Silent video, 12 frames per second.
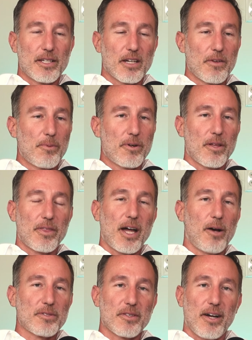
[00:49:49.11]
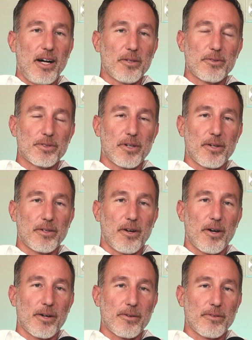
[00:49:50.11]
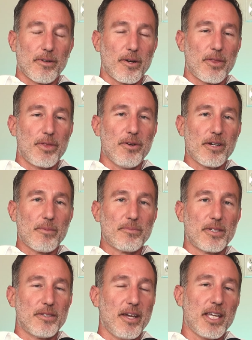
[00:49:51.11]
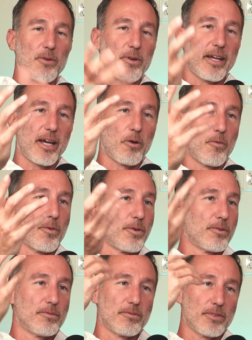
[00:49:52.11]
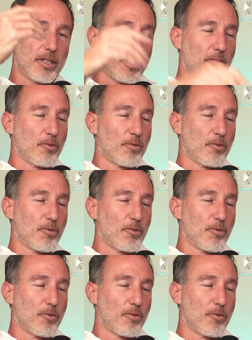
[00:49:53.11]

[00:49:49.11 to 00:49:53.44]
So if you put in thousand dollars on on on Ethereum today, you would have had over uh,